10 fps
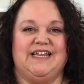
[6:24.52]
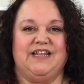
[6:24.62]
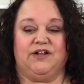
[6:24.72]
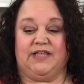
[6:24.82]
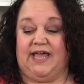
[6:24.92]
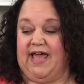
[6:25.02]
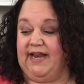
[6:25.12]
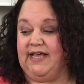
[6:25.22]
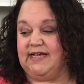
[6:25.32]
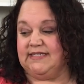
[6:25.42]
nearly
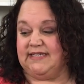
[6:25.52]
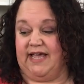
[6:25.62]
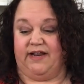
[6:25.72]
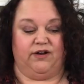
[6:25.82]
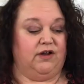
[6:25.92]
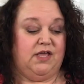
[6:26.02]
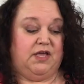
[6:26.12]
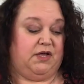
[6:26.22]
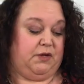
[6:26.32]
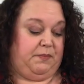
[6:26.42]
any container
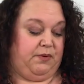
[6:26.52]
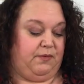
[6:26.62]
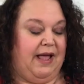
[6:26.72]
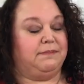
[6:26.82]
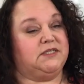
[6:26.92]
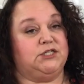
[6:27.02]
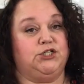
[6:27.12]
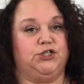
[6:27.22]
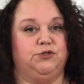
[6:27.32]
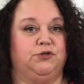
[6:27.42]
could be wrapped in
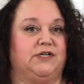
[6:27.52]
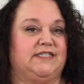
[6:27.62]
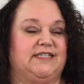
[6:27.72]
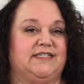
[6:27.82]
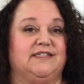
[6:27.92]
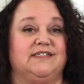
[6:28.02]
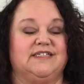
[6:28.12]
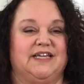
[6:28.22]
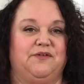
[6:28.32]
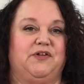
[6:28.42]
jute or sisal
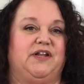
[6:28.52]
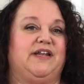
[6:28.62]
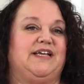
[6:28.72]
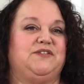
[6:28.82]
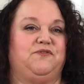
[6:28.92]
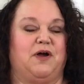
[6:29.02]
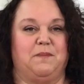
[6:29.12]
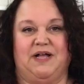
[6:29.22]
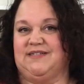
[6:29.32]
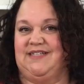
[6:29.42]
to give it a nice
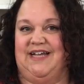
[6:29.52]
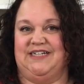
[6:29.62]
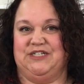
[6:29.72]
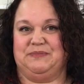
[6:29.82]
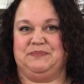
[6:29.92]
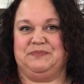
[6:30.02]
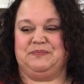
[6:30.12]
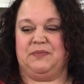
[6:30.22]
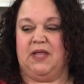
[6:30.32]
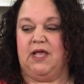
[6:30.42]
farmhouse touch.
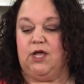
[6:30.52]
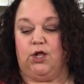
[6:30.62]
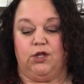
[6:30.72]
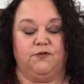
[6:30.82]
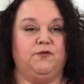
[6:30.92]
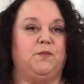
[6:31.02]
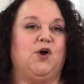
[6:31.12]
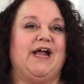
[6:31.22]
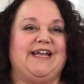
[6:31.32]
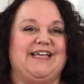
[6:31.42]
Look for
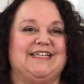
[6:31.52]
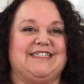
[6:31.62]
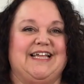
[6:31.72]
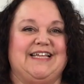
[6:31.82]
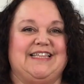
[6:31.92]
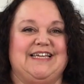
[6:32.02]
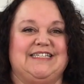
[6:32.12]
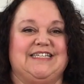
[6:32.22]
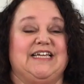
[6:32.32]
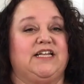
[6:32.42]
more ideas like
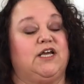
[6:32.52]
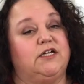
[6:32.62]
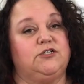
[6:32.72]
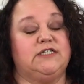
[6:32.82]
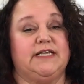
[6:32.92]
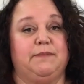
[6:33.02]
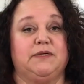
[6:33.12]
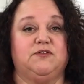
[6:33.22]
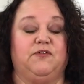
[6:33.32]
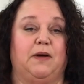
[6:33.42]
these in Country
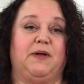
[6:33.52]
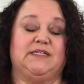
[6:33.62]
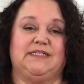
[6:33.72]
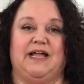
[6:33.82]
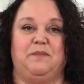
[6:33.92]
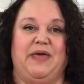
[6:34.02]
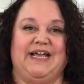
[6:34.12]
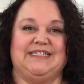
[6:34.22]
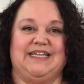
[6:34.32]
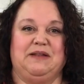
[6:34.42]
Sampler's Farmhouse Style
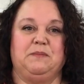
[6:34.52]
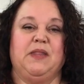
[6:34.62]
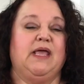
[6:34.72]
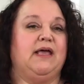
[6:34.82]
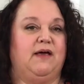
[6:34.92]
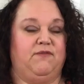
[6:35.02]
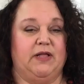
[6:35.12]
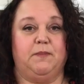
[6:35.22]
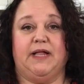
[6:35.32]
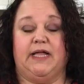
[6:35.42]
magazine,
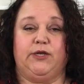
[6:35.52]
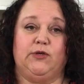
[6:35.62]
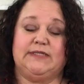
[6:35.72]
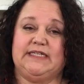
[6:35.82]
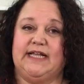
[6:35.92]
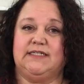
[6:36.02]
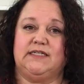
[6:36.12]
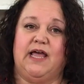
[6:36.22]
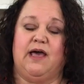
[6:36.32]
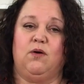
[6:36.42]
available on newsstands
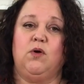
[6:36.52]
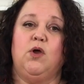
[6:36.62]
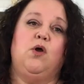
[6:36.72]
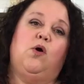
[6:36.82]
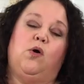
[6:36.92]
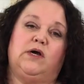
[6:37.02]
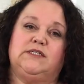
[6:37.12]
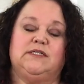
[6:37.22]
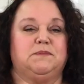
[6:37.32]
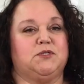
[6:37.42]
now, or
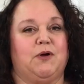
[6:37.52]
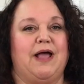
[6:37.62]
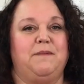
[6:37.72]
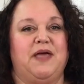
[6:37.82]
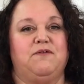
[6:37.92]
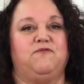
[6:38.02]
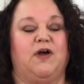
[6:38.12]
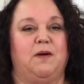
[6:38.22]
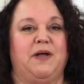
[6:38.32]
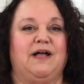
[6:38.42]
subscribe at
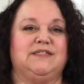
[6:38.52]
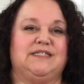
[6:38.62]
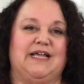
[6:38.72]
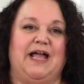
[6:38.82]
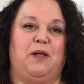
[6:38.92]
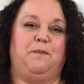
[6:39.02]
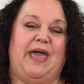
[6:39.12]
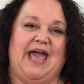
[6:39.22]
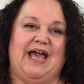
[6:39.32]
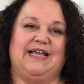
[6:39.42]

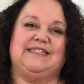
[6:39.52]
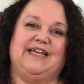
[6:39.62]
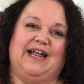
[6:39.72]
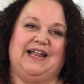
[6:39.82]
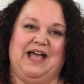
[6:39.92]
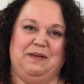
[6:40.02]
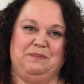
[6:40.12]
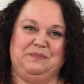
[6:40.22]
farmhousestylemag.com.